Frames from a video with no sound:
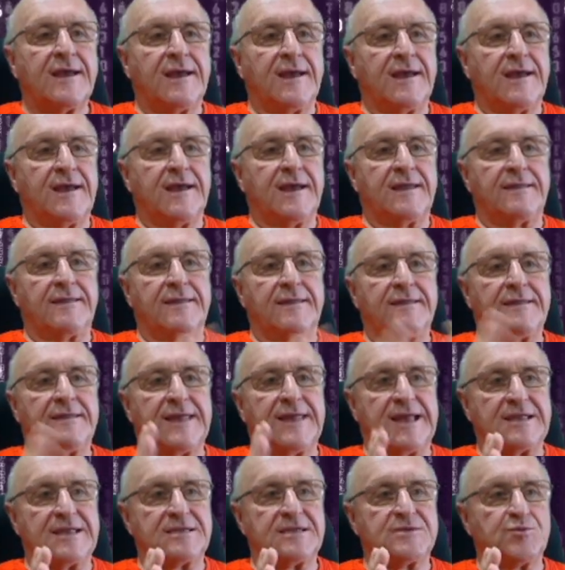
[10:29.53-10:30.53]
And
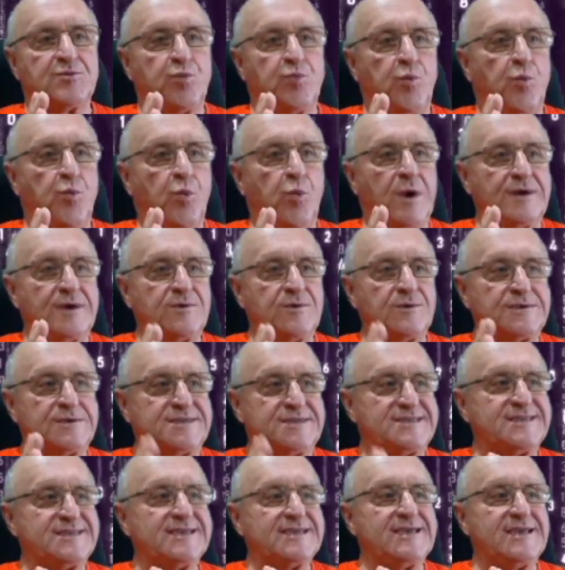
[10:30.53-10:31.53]
that's what you
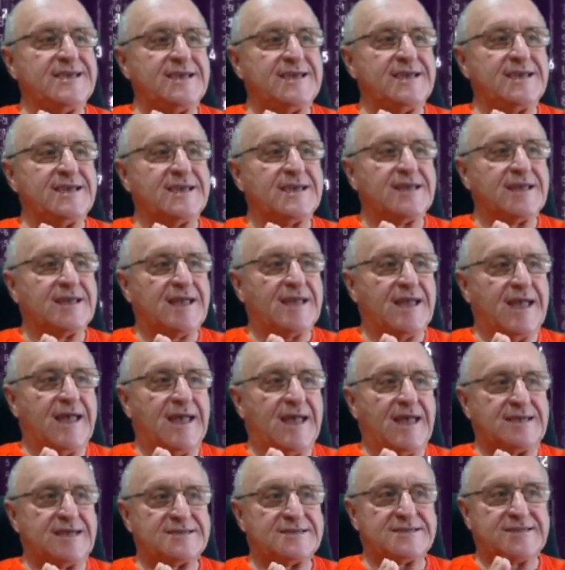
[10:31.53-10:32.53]
would see
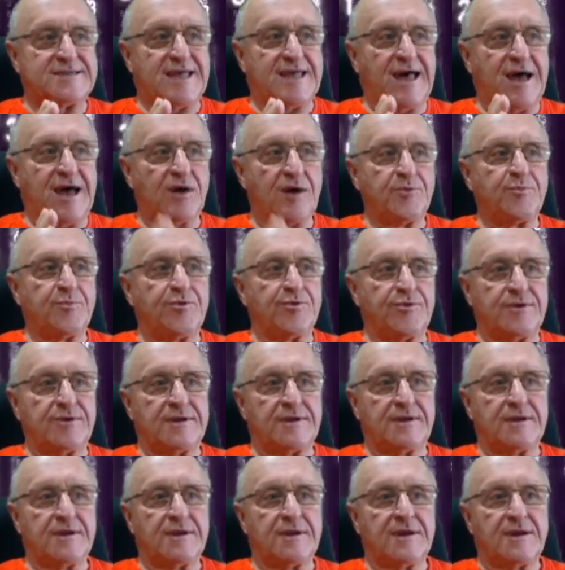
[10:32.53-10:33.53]
as the
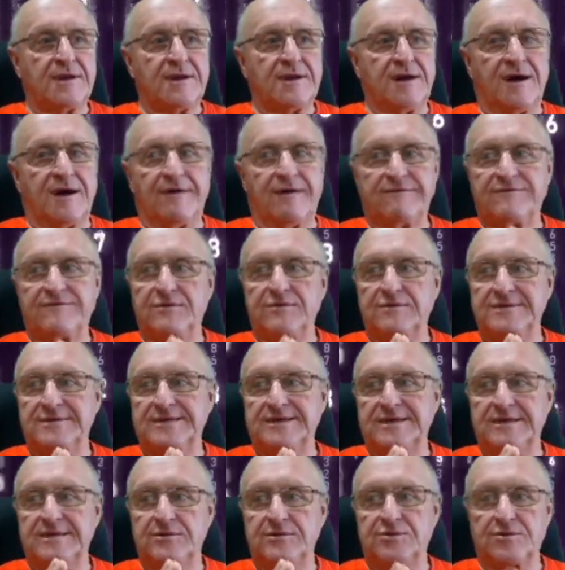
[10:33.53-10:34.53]
output of
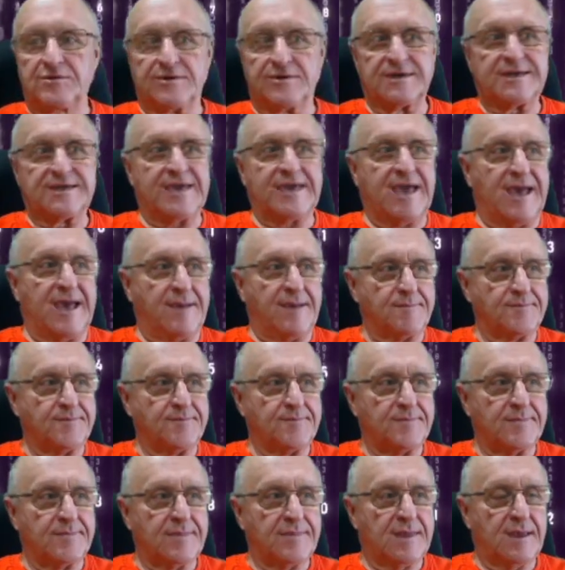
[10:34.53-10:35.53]
using DroidCam
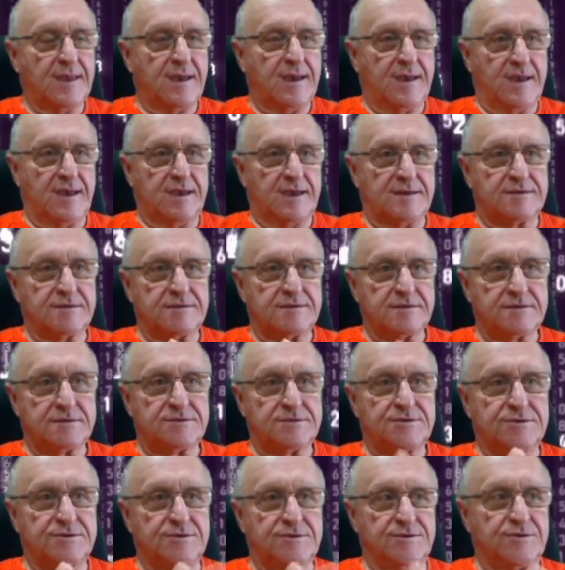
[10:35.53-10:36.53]
uh,
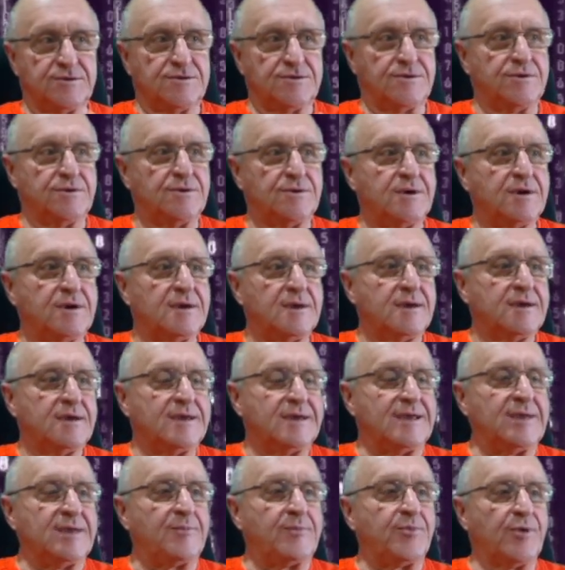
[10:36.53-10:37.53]
to
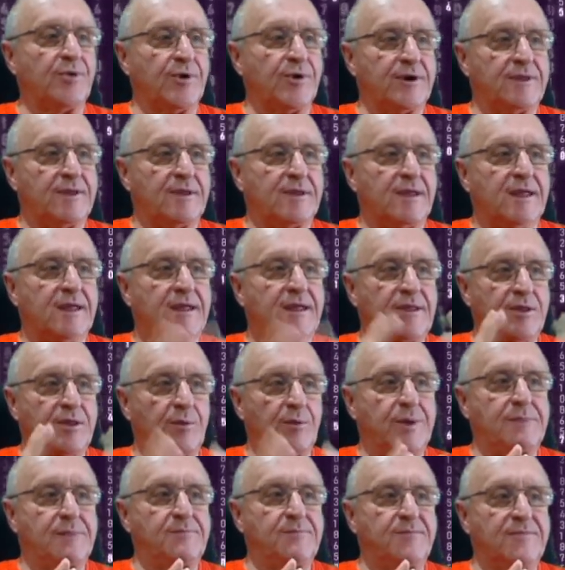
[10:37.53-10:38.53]
import
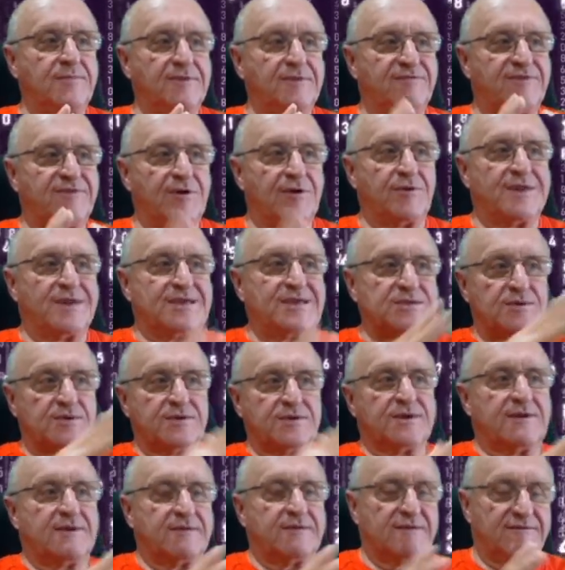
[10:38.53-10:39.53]
the web the phone as a,
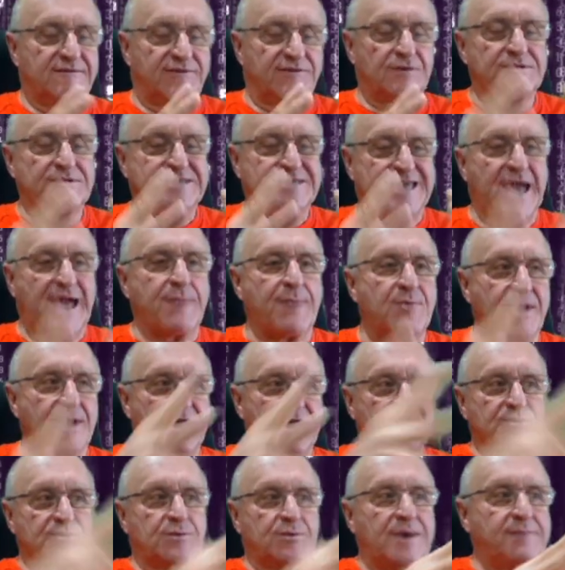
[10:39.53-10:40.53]
the, the phone's camera
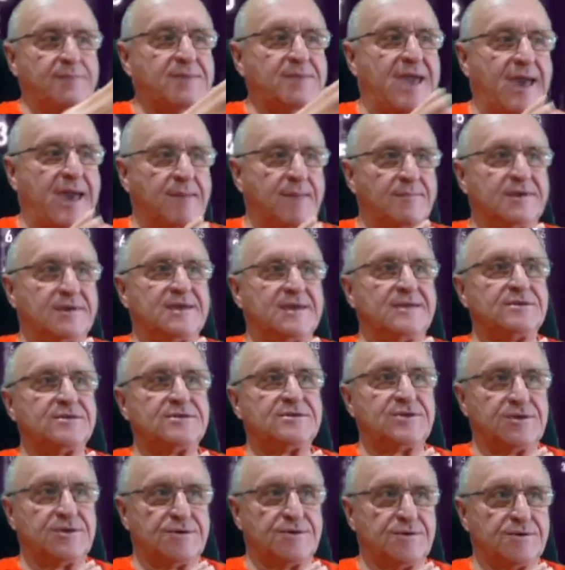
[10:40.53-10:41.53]
as a webcam
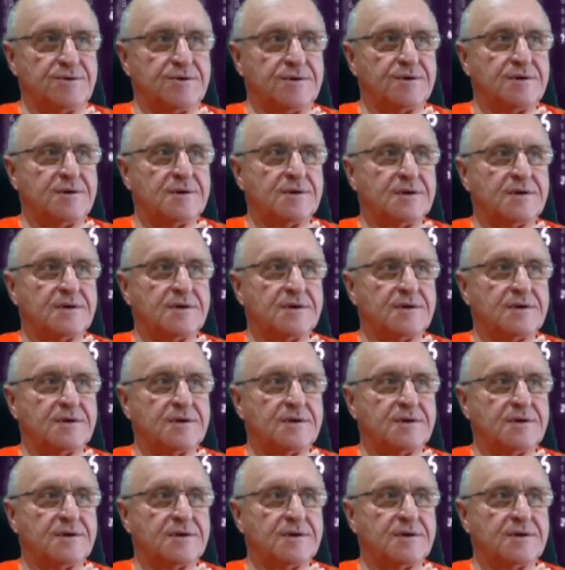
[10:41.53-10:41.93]
into